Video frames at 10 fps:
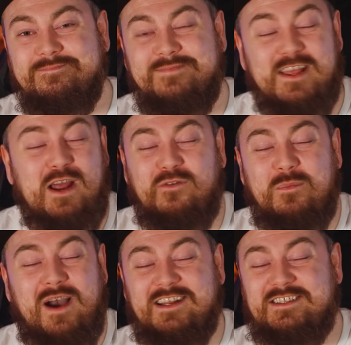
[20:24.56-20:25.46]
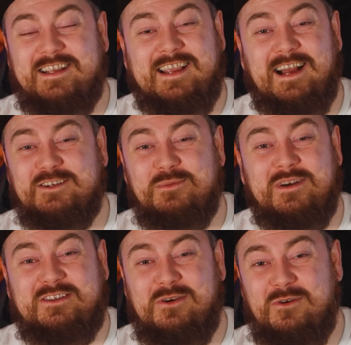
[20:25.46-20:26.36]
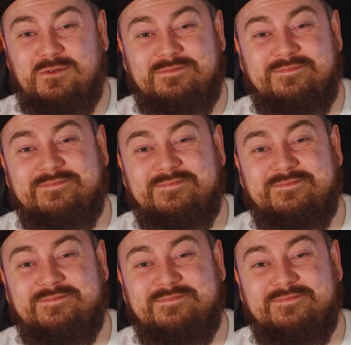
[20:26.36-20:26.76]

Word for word: They never managed to catch him at all.